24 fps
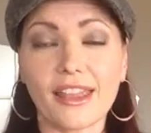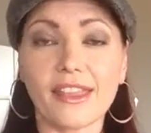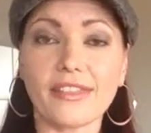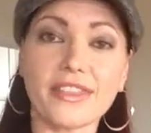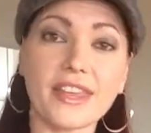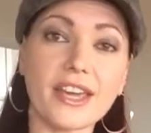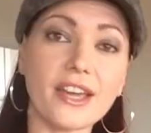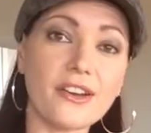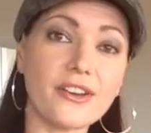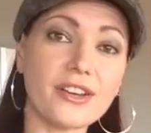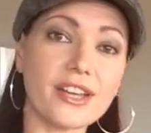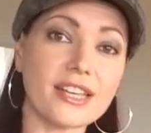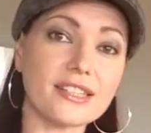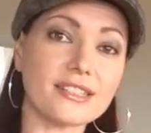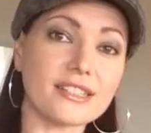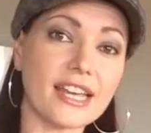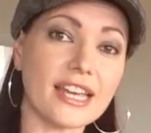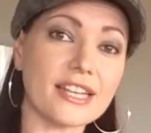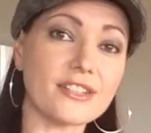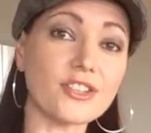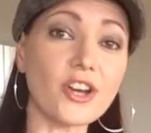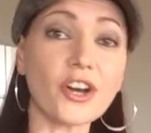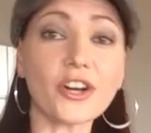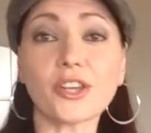There is
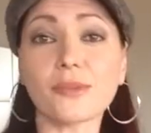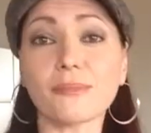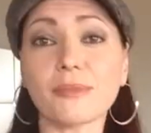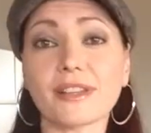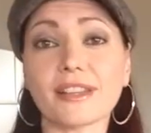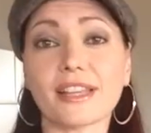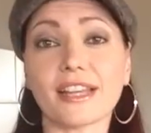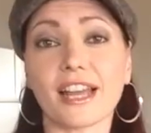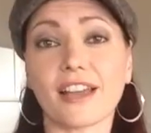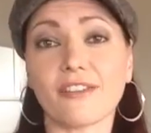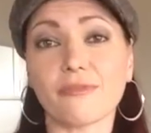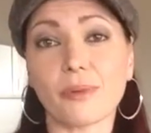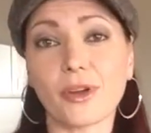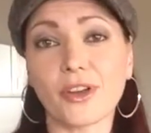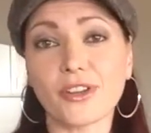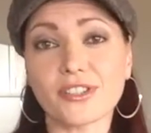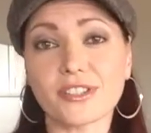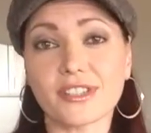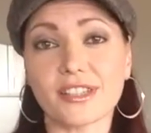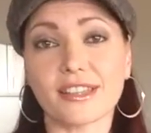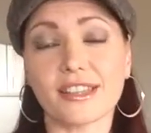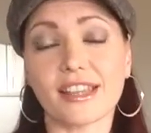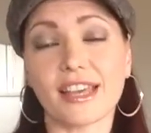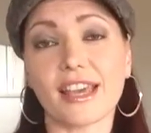a document that I've
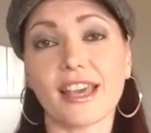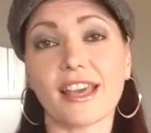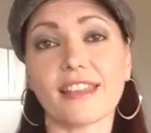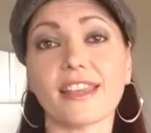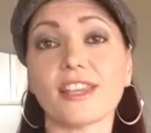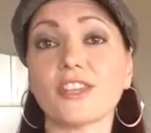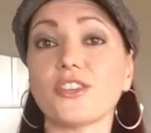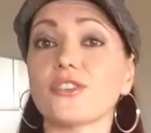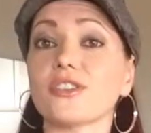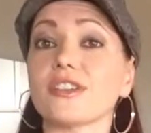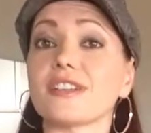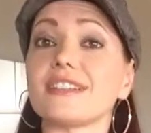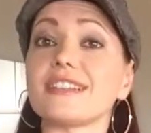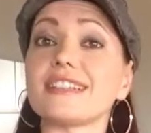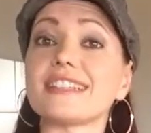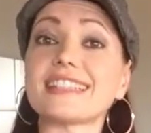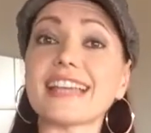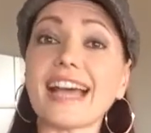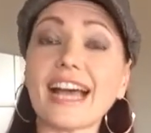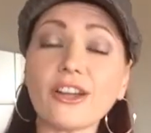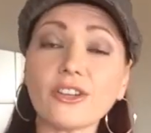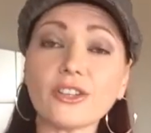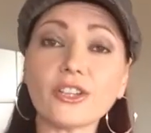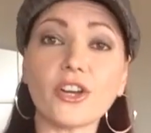posted there that you can
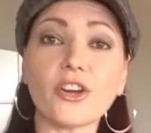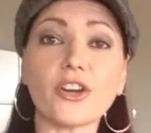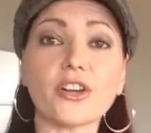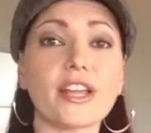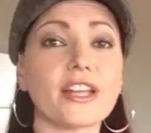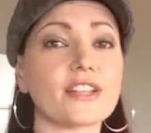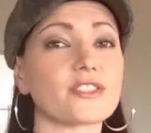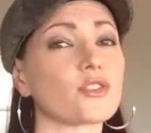download.